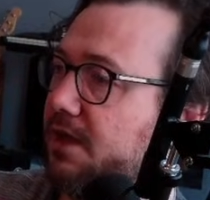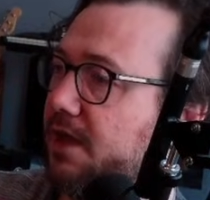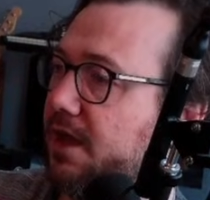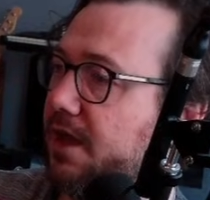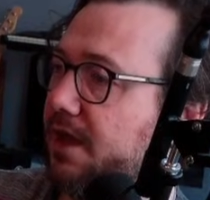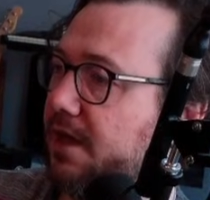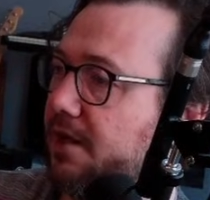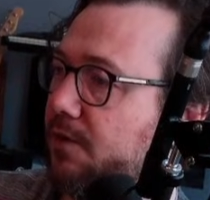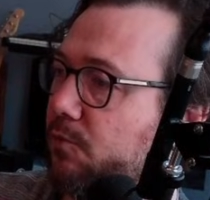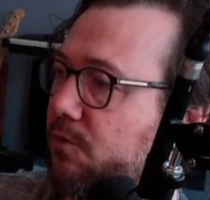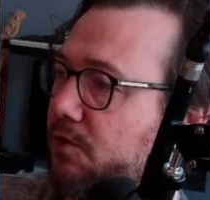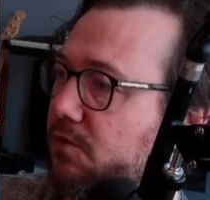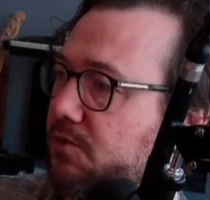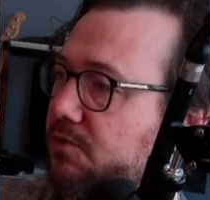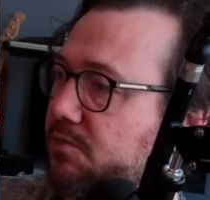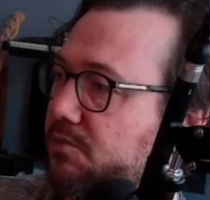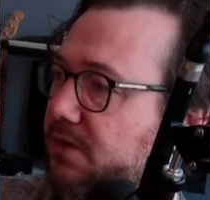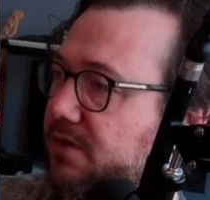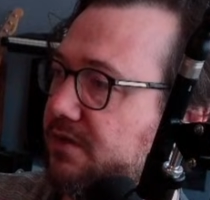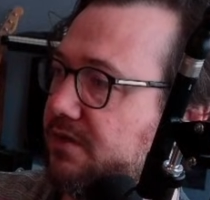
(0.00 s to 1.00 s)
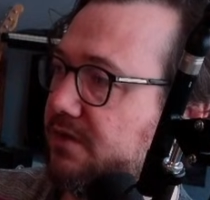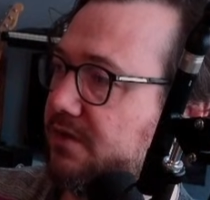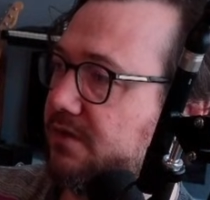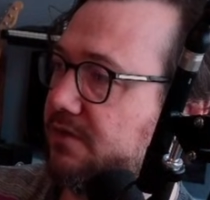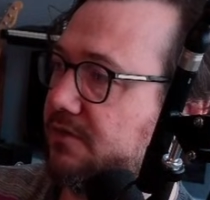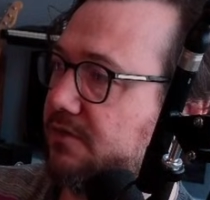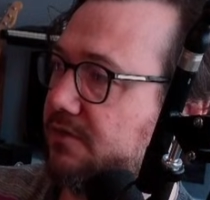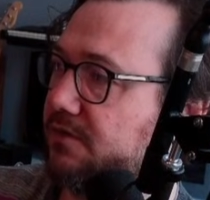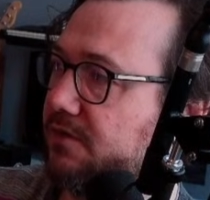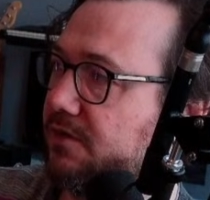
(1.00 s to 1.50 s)
Welcome, my dear, to
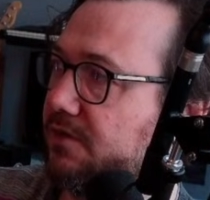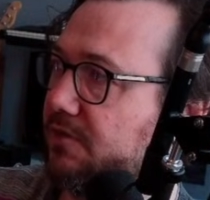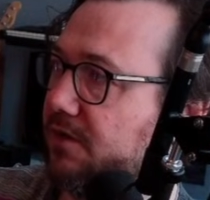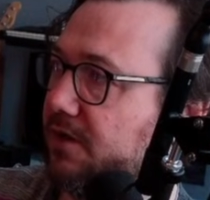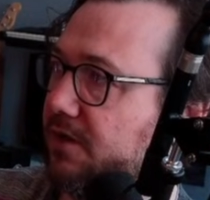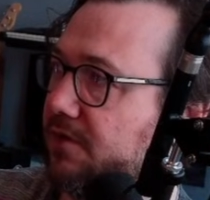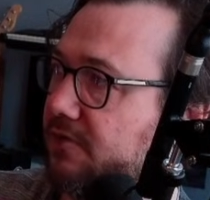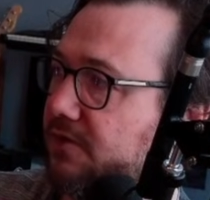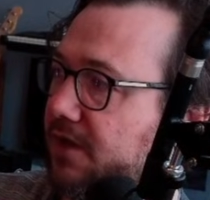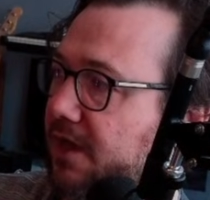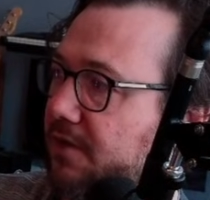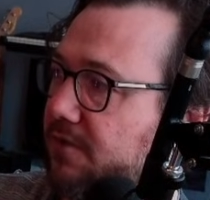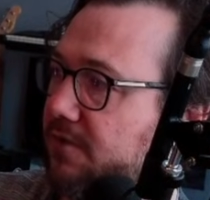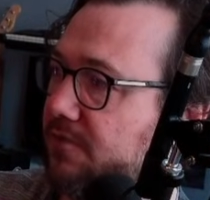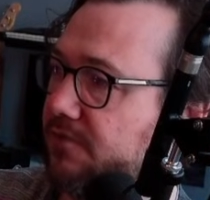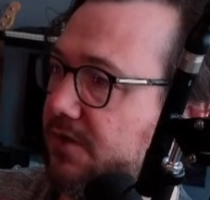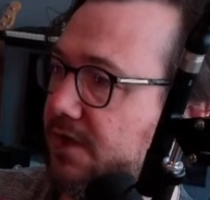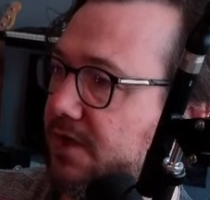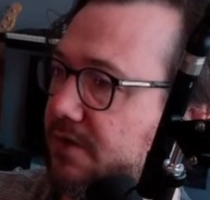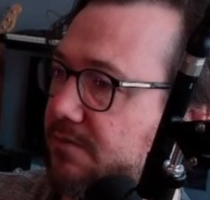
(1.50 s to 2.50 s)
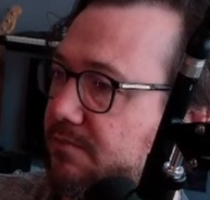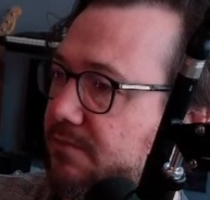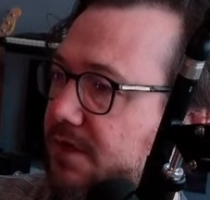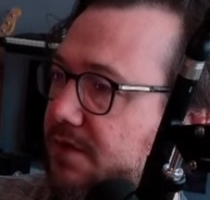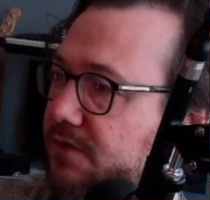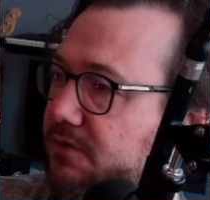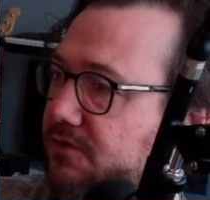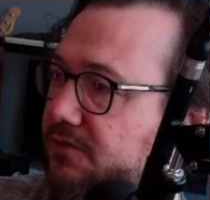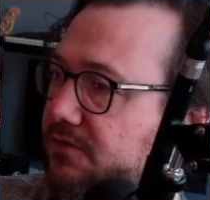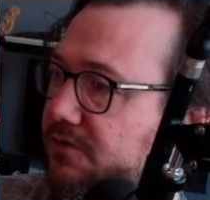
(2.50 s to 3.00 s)
the Grand Caravan. Make
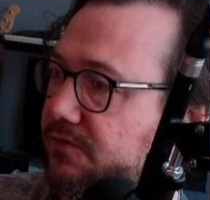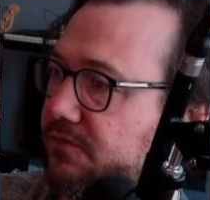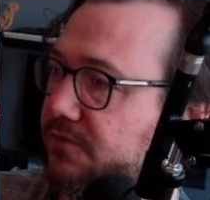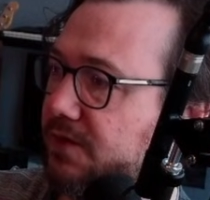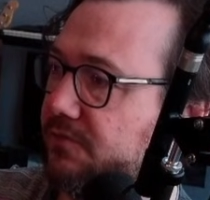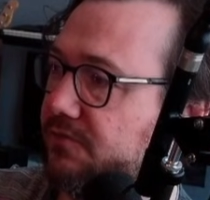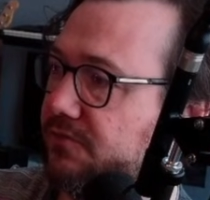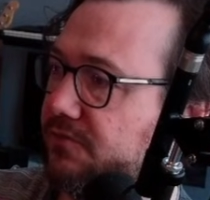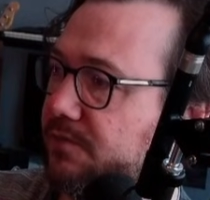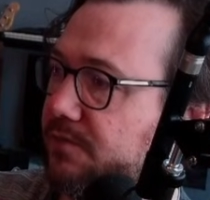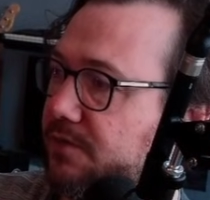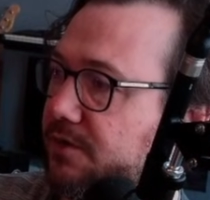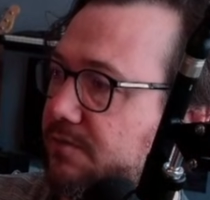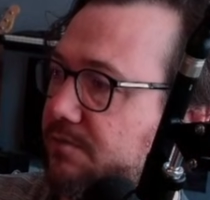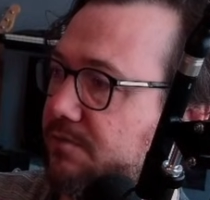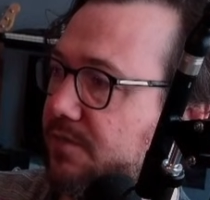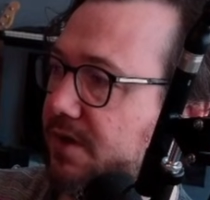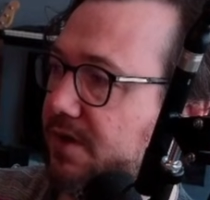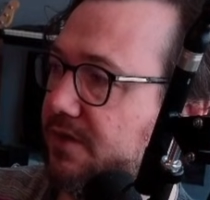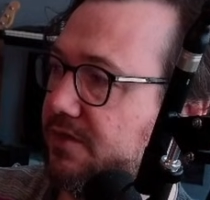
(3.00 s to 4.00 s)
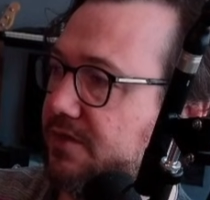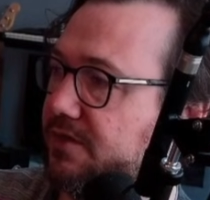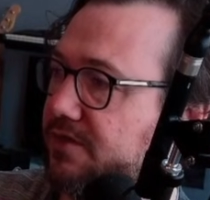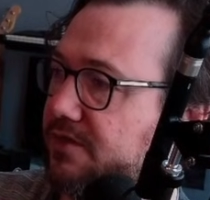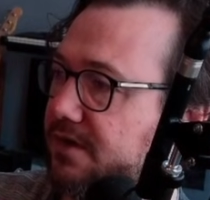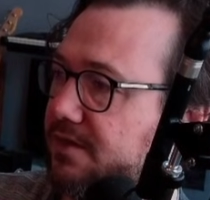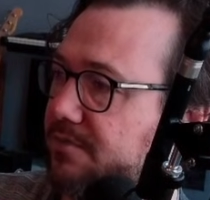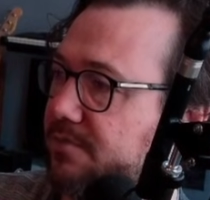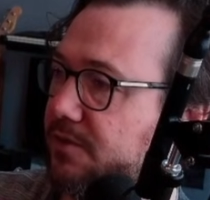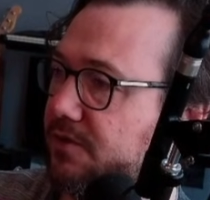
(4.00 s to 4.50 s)
yourself comfortable and mind the
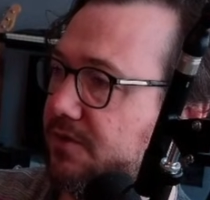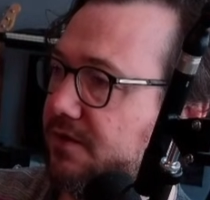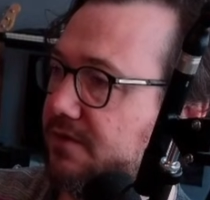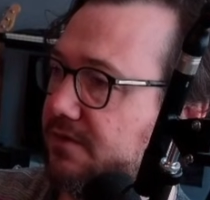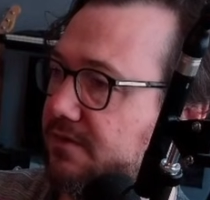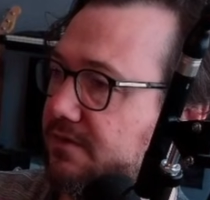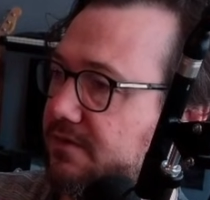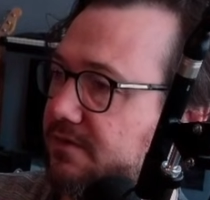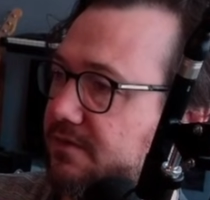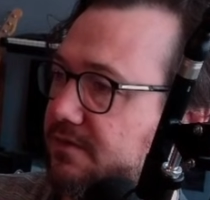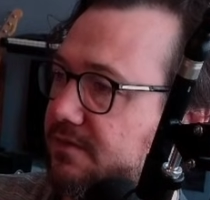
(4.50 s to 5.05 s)
dead bodies.